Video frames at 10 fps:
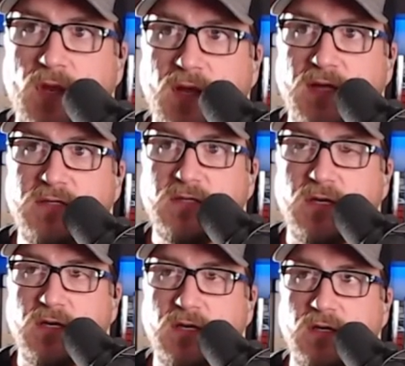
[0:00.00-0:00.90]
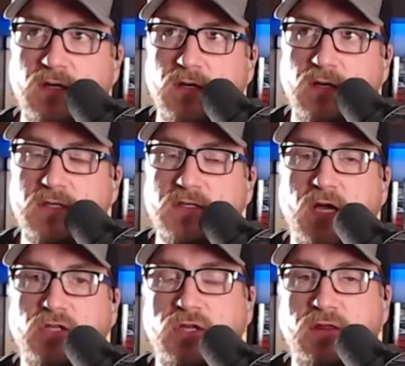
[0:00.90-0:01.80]
it's a
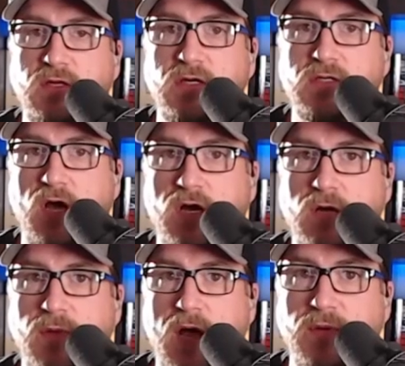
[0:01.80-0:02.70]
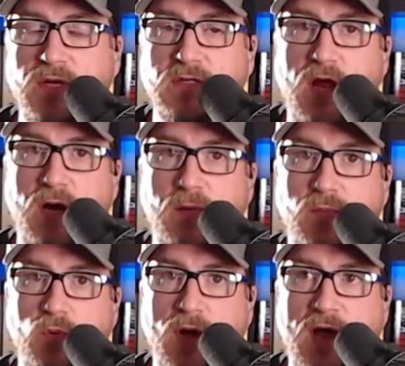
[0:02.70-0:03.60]
touchy thing to talk about, because a lot of
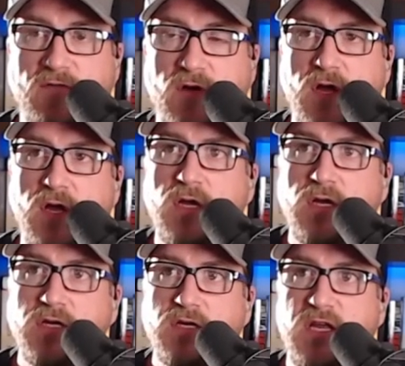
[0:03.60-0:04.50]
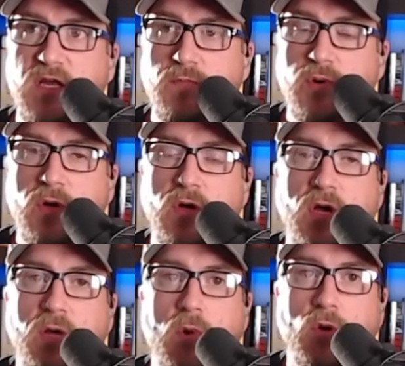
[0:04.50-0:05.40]
people have deep
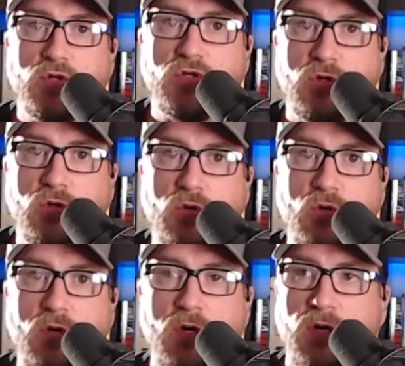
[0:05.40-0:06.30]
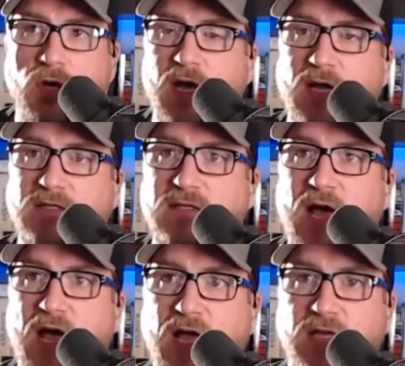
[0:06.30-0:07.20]
emotional
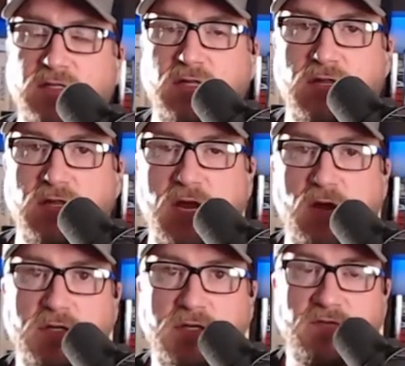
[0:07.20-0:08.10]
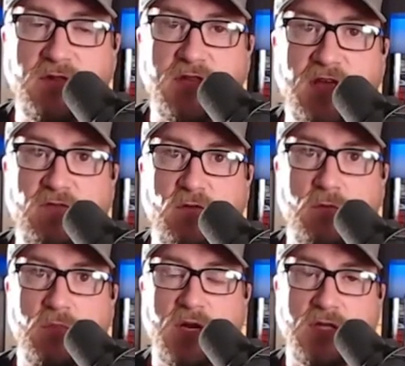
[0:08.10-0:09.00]
ties to the narrative that they've
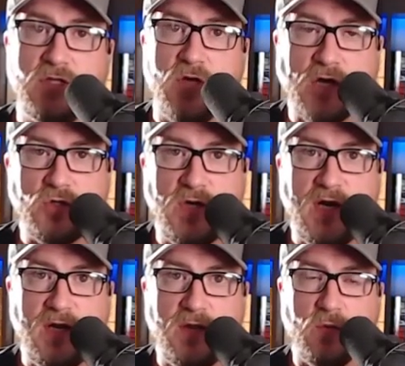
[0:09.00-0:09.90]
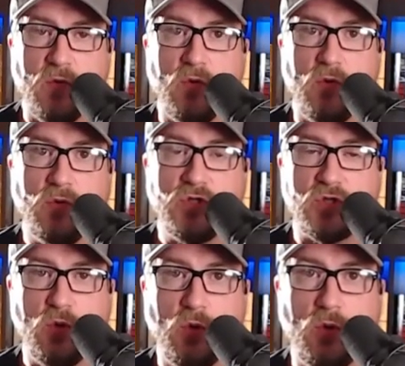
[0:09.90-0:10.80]
been indoctrinated through
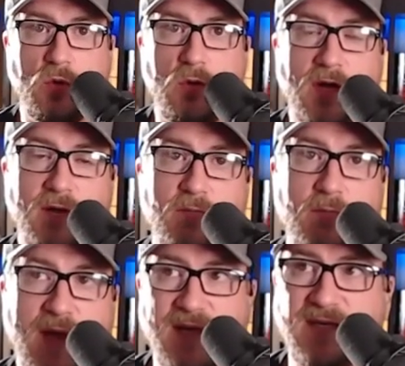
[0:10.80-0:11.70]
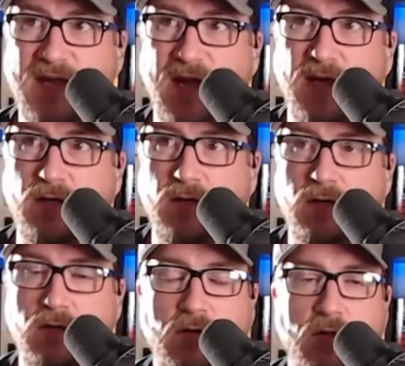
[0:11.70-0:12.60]
school and maintained
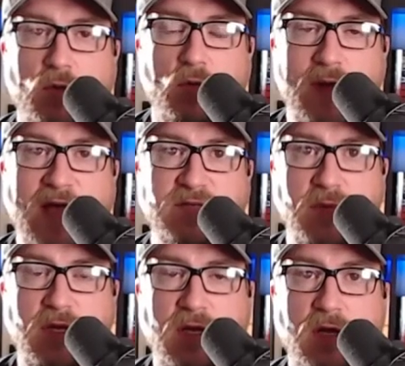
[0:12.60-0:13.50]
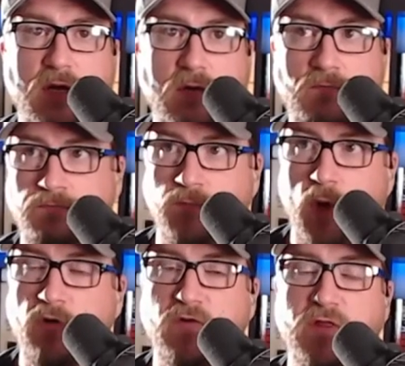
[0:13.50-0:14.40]
through mass media
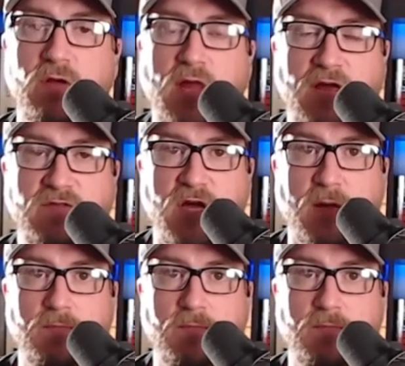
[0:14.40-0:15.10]
over their lifetime.